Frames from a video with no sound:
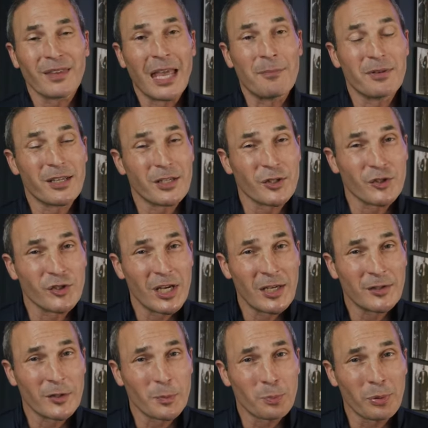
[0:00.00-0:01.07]
and because
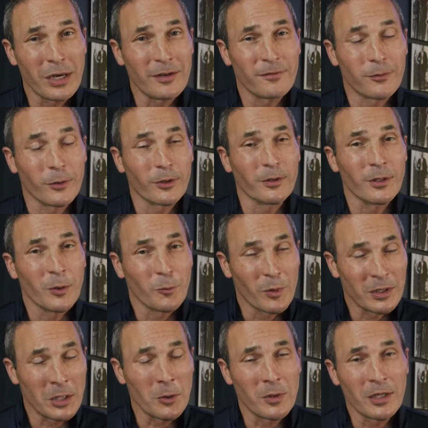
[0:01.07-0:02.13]
Jesus prayed for it,
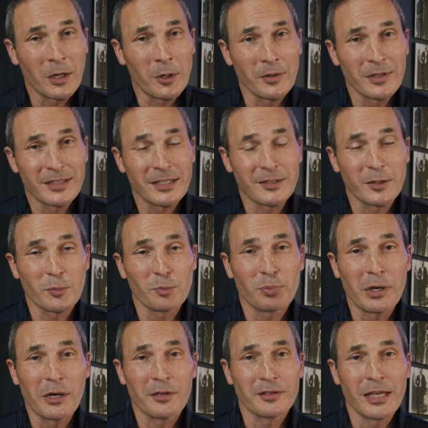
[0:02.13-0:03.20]
we know he always gets his
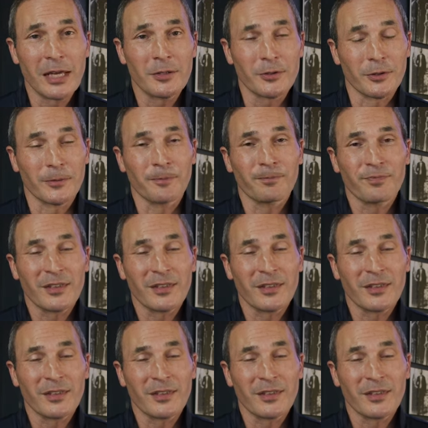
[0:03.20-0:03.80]
prayers answered.